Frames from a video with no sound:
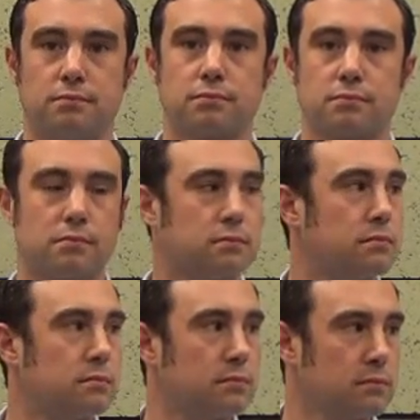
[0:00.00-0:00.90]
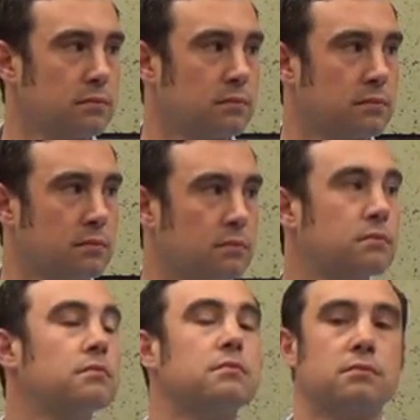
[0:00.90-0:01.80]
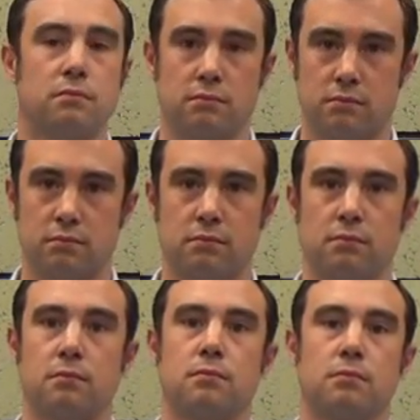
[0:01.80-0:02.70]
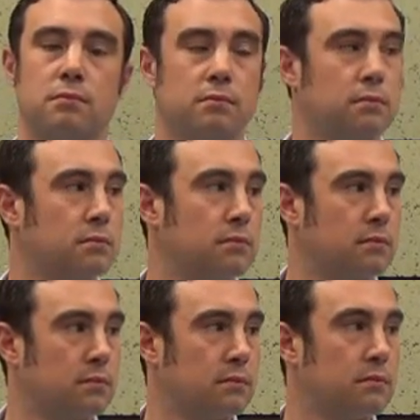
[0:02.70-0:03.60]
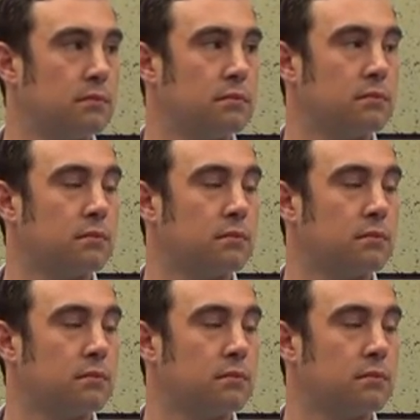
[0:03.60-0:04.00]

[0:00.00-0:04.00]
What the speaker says: This person isn't speaking.